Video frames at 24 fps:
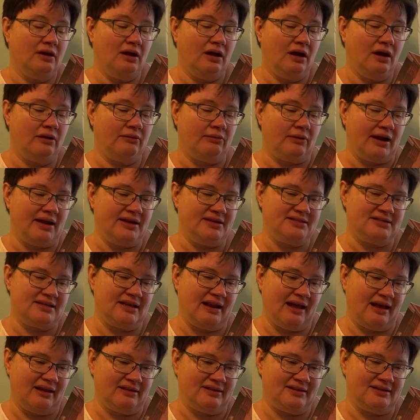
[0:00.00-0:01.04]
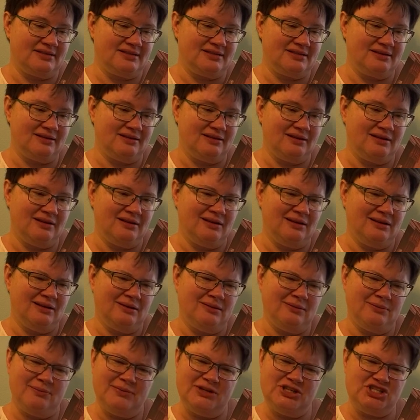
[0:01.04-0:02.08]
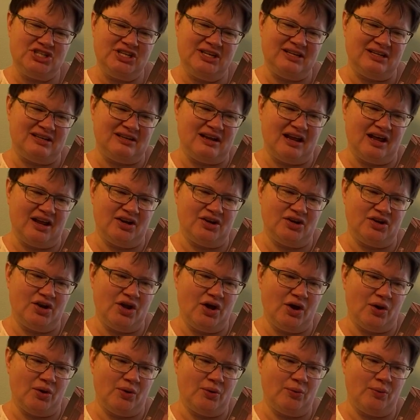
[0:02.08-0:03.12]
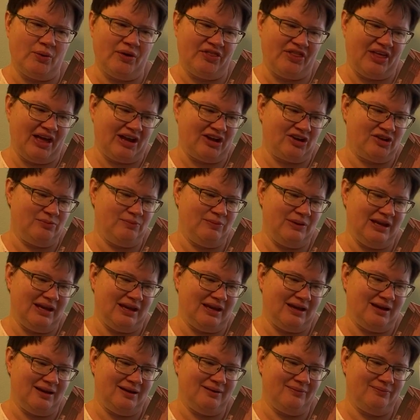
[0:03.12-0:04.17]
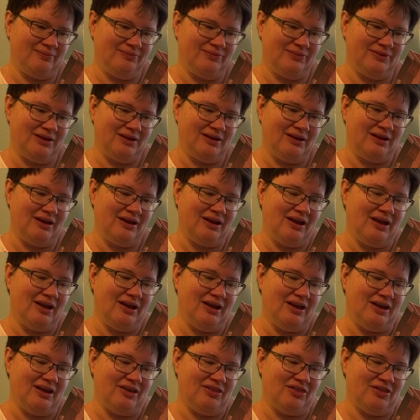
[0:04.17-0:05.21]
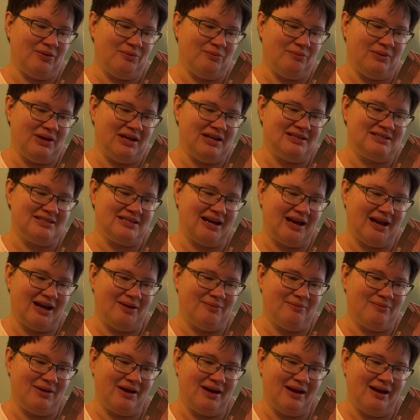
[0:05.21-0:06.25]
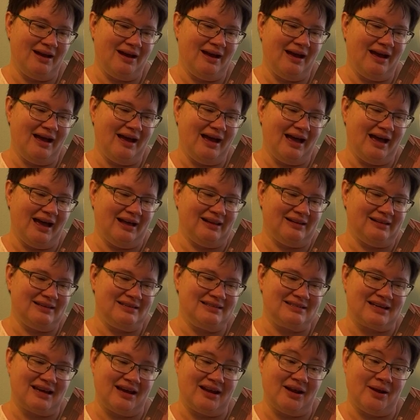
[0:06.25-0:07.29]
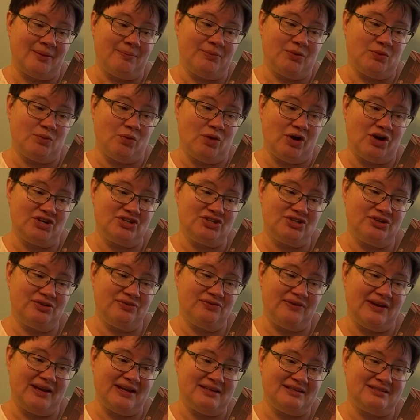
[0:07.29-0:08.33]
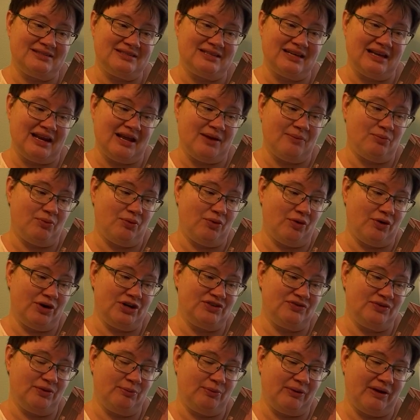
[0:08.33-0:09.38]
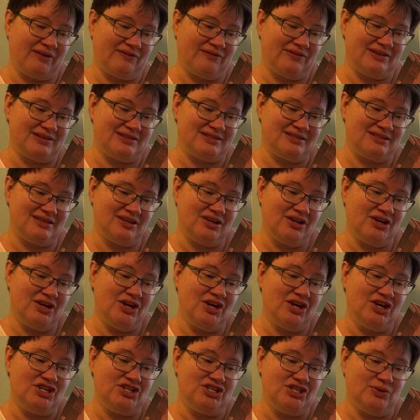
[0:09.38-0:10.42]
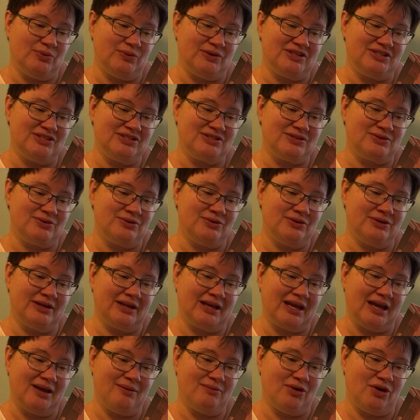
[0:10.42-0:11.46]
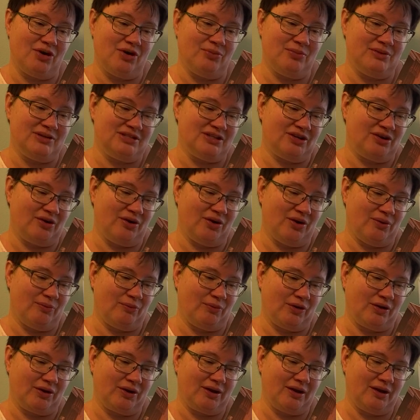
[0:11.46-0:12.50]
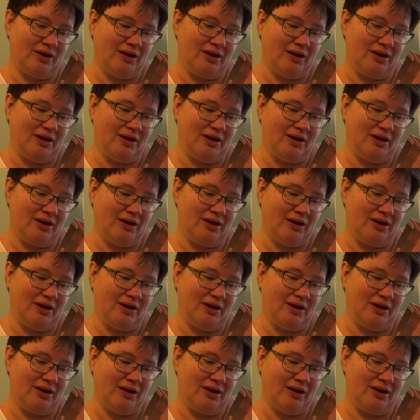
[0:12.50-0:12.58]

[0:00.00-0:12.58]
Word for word: All right, said Alice, but she did not know what that could be. In the meantime, Alice got up and washed her face and ate porridge for breakfast. She went to school and came home and did her homework.